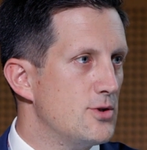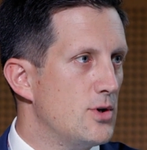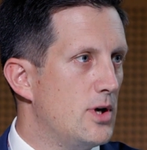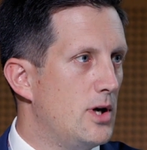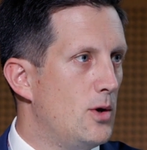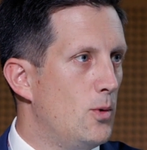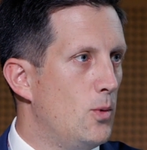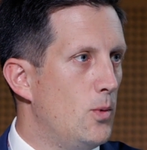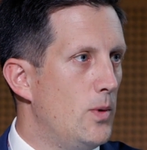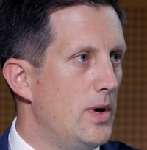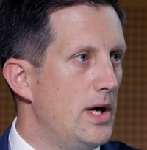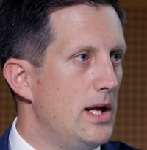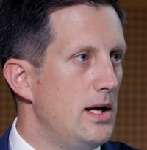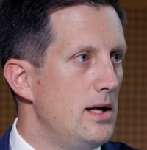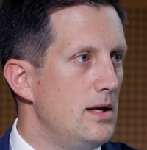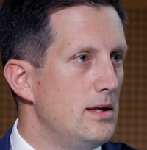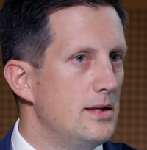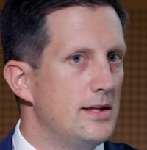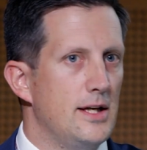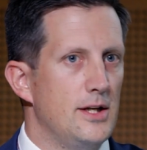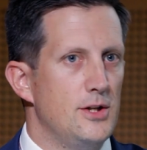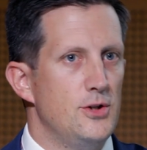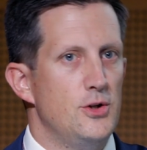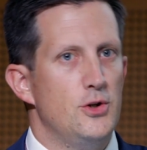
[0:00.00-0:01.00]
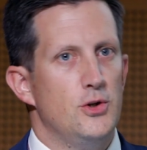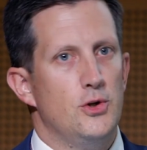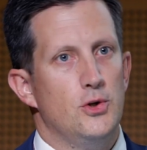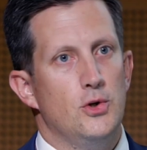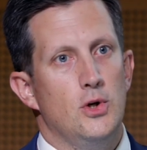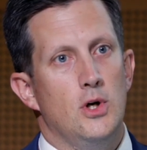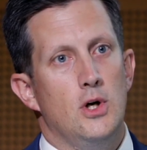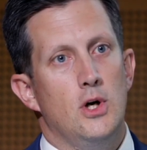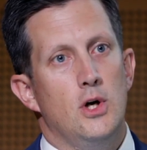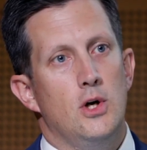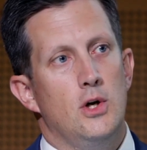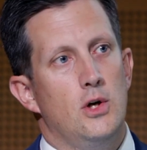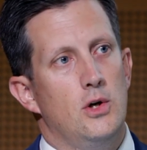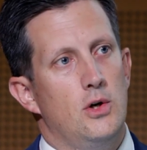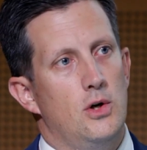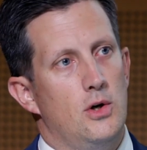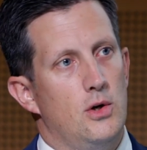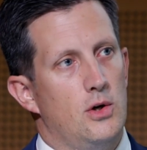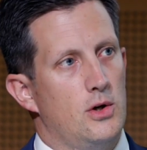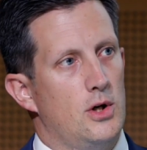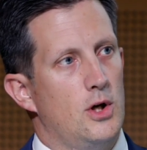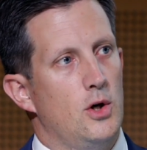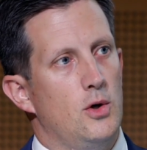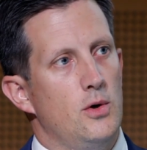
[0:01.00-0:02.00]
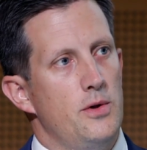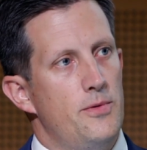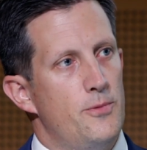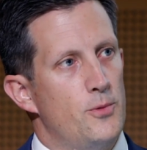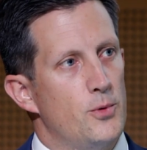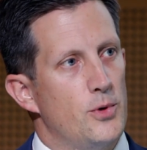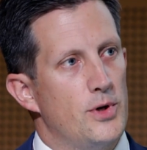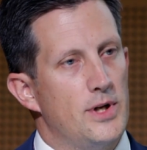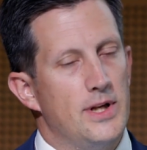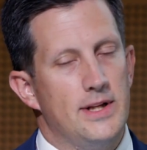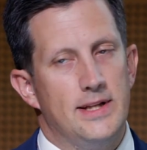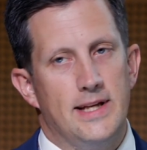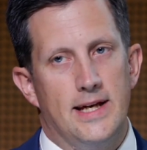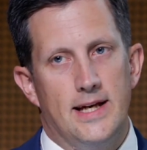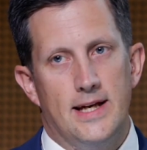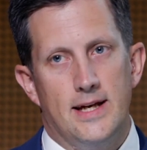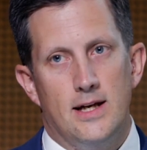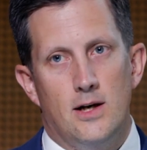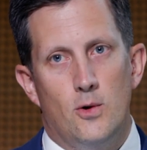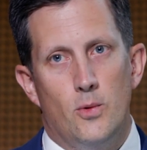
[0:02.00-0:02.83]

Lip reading: So how well can you go through the day?